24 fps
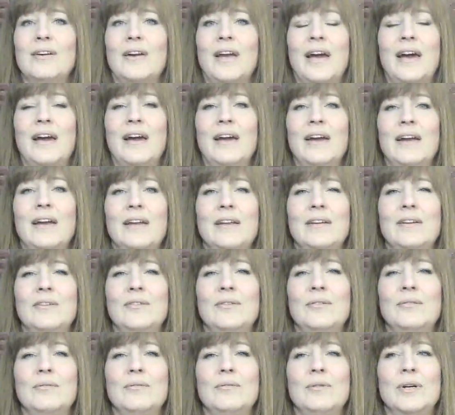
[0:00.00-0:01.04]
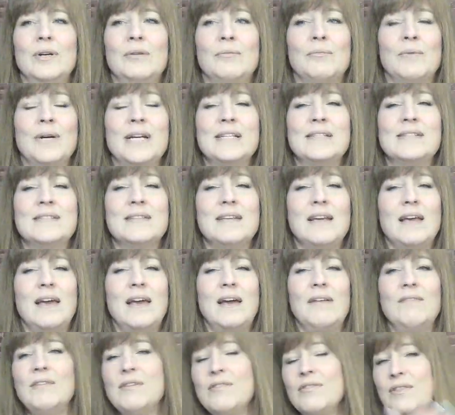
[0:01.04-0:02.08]
okay, and you erase
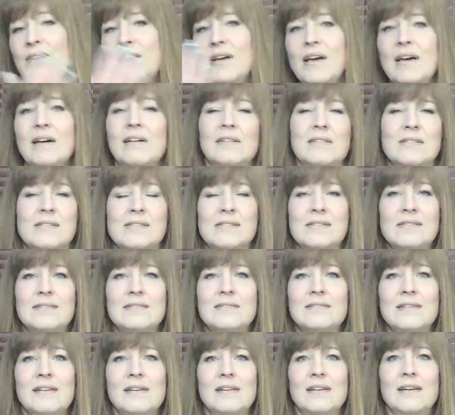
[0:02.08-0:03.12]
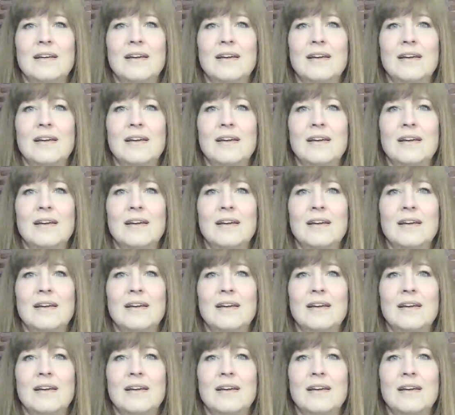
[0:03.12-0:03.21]
everything else